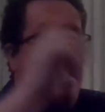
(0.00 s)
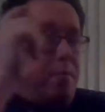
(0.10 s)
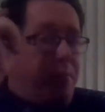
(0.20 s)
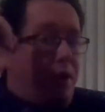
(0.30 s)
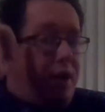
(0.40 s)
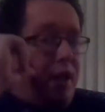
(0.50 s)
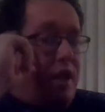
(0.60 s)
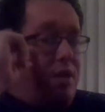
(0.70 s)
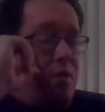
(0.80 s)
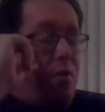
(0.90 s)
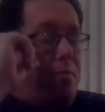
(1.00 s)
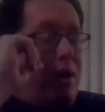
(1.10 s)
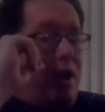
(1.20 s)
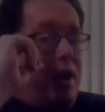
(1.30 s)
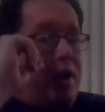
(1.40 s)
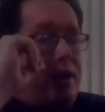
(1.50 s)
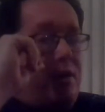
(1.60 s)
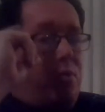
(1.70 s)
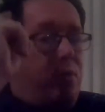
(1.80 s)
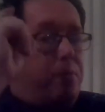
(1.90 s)
But in your mind,
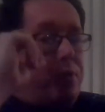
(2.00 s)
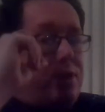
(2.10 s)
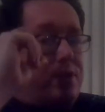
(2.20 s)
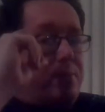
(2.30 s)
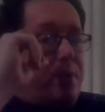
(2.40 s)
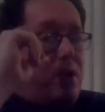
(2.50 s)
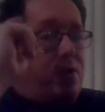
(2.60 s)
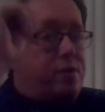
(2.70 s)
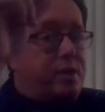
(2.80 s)
you will presuppose